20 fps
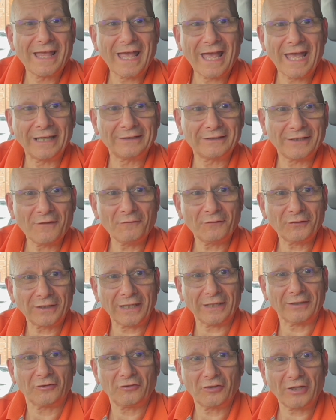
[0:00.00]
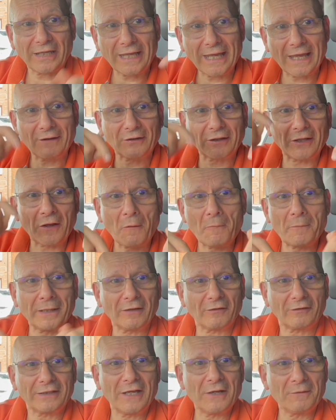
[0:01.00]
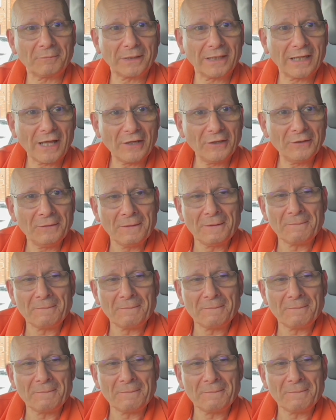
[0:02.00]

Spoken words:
And don't forget, check out the comments down below.